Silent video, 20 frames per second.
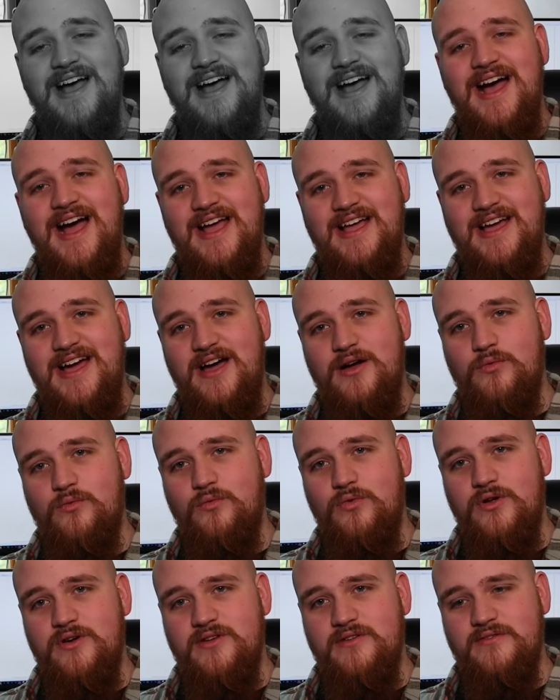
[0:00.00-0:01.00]
I got
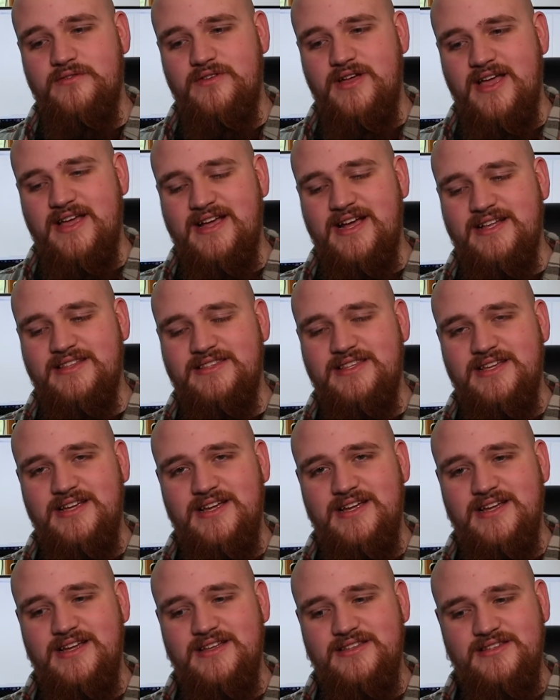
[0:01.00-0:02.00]

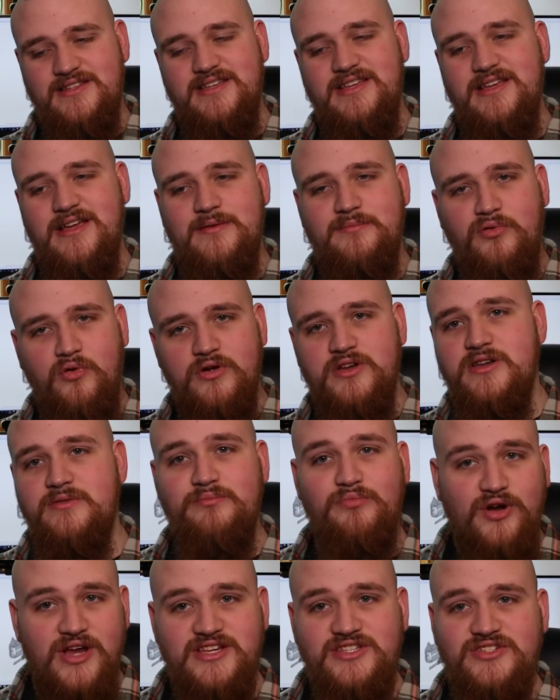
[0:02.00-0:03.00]
the
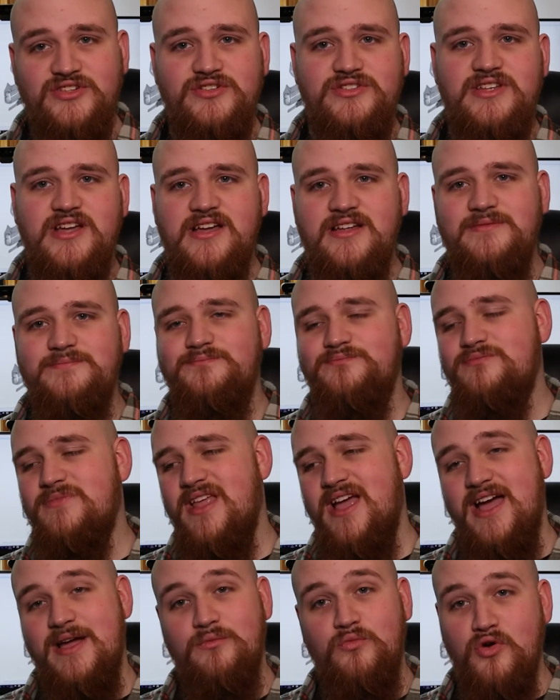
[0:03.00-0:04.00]
pointed bracer done.
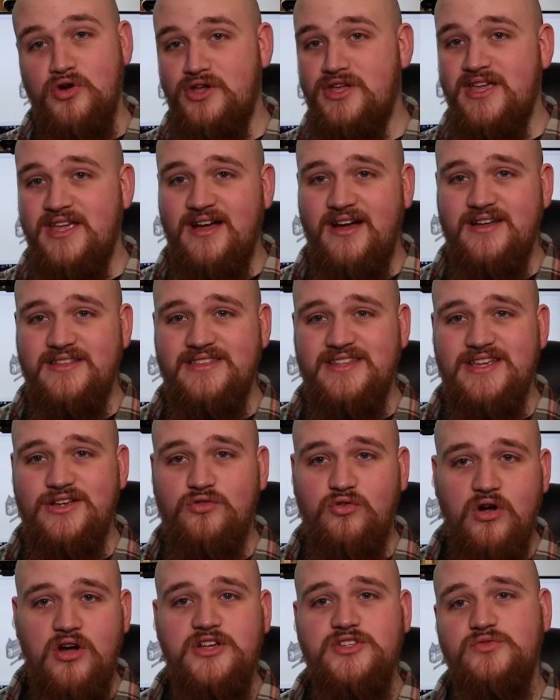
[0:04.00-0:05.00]
I'm working on the
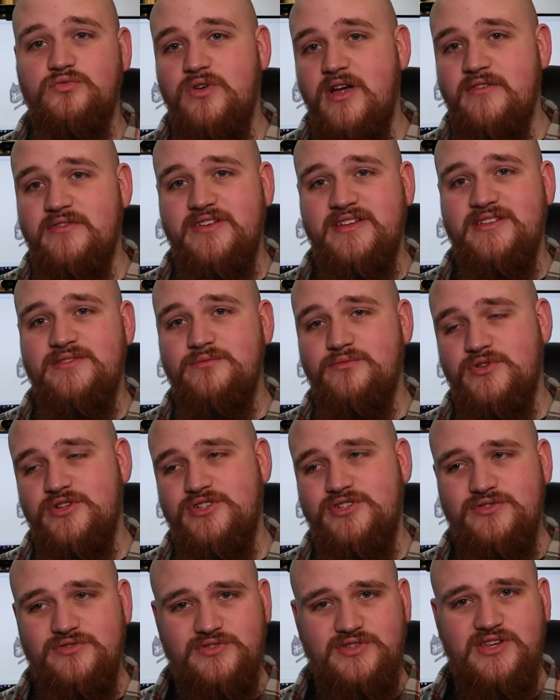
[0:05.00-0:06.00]
Cross Revenant,
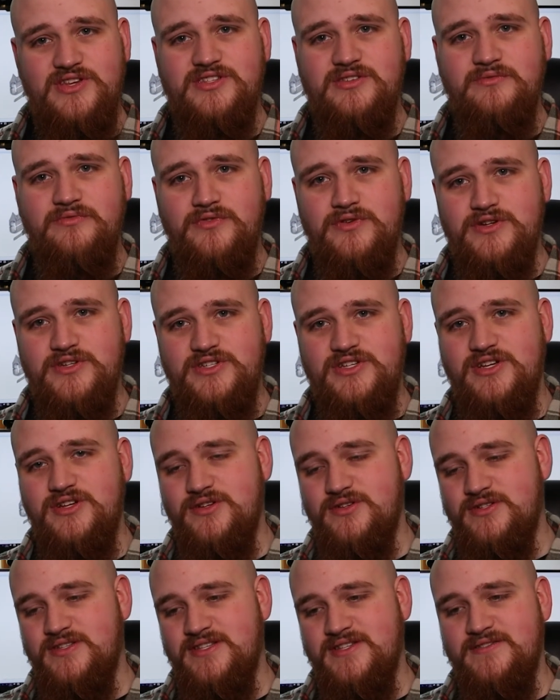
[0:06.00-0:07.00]
which you see some footage
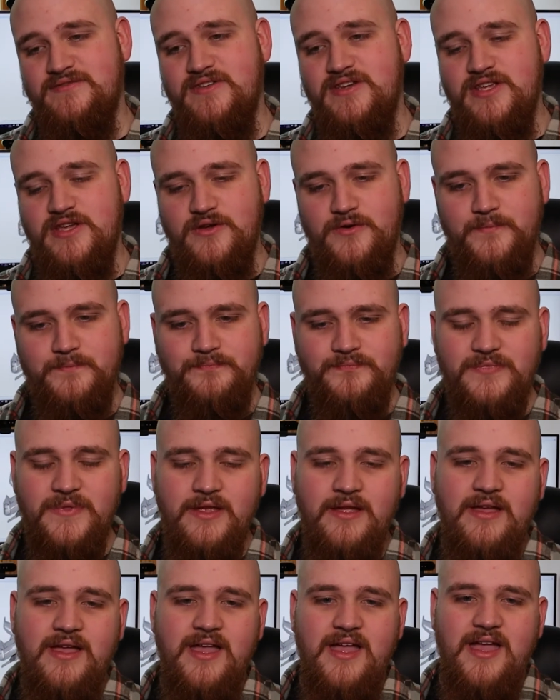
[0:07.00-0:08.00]
here in this video.
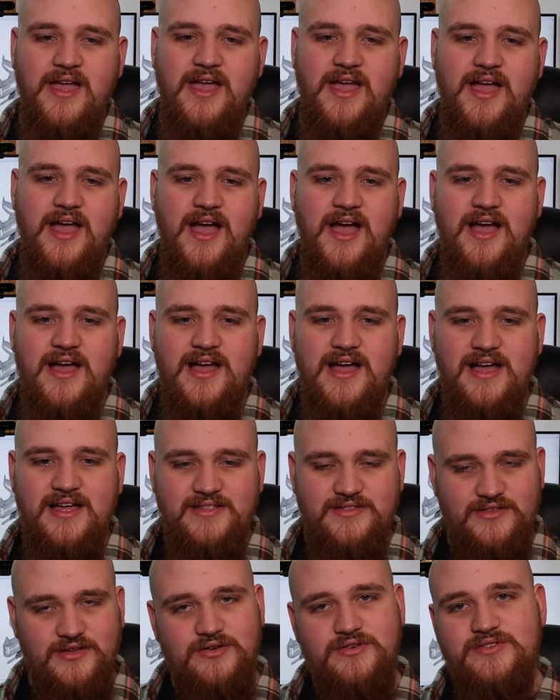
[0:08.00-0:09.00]

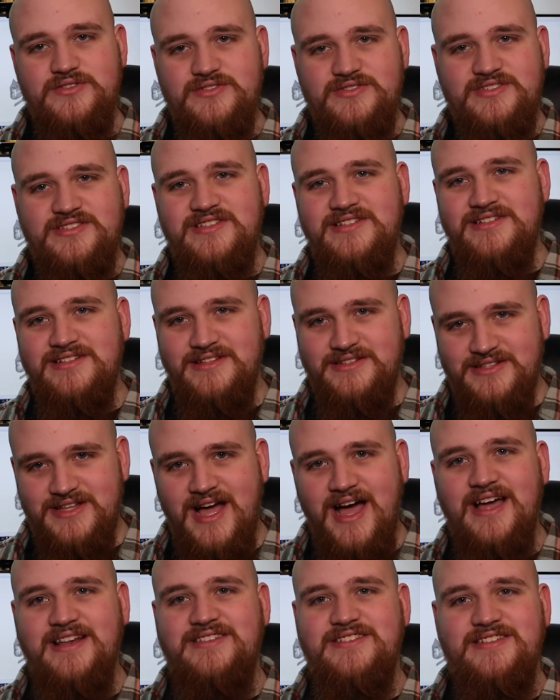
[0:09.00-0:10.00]
There's a
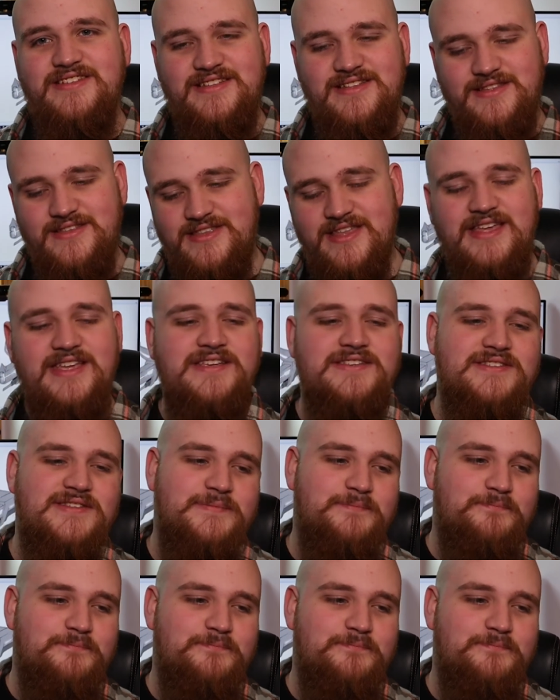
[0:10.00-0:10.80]
lot. The thing is,